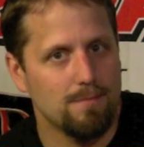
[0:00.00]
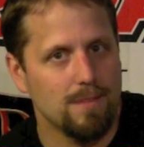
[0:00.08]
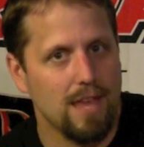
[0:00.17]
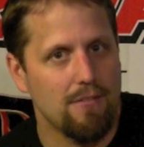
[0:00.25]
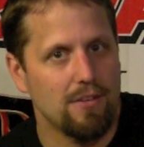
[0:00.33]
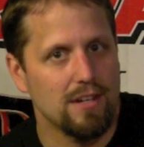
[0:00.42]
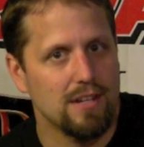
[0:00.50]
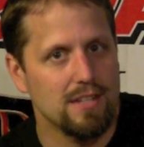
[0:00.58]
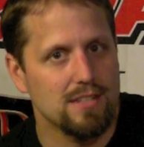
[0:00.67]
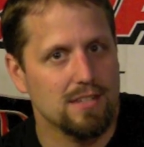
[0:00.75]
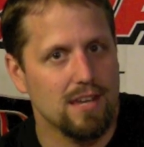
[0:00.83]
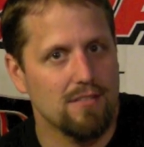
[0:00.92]
having a
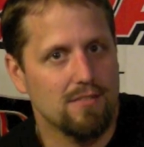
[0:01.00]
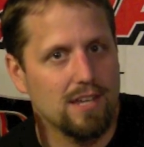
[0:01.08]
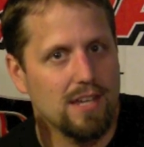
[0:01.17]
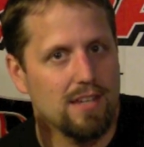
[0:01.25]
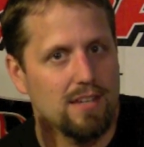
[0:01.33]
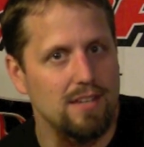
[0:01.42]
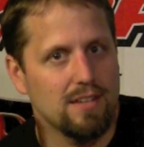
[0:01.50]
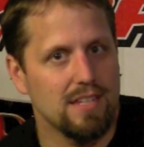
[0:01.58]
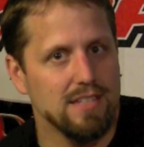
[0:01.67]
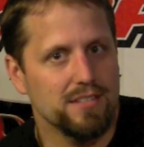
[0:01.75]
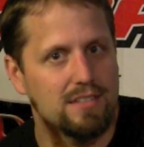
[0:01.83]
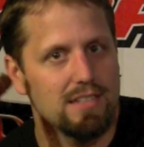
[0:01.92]
nice kind of tight,
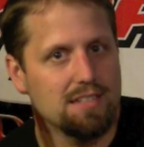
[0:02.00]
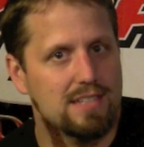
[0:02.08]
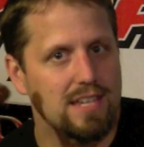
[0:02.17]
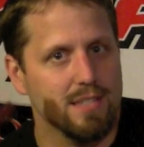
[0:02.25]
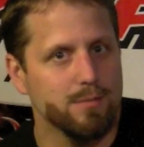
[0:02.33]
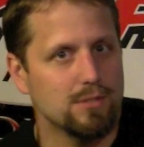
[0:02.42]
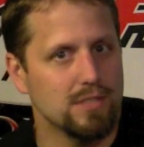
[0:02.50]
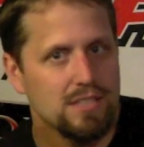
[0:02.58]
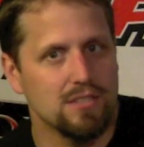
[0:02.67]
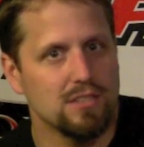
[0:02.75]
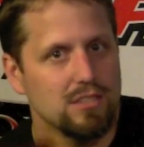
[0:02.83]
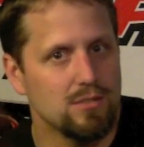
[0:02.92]
easily accessible,
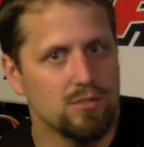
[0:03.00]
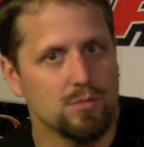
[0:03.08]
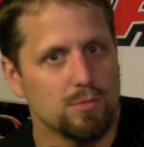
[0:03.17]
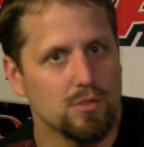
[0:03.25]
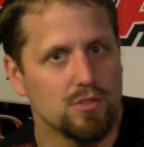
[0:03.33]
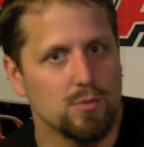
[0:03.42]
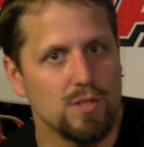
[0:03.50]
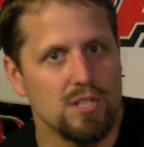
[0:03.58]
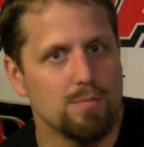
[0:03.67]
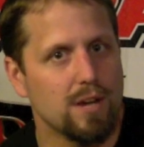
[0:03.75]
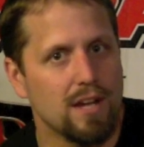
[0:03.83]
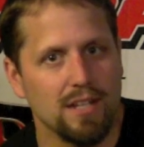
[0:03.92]
easily usable
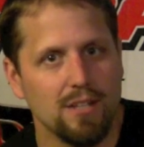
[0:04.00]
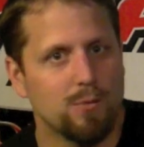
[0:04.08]
squeegee pocket.